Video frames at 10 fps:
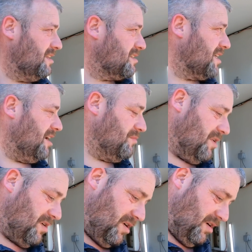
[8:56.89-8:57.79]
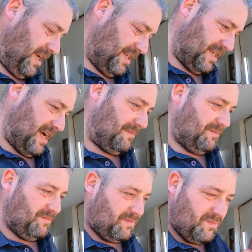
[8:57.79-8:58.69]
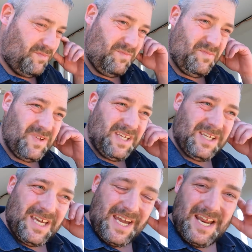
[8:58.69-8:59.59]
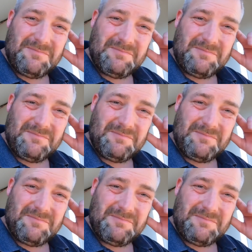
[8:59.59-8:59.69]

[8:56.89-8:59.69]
So I ended up getting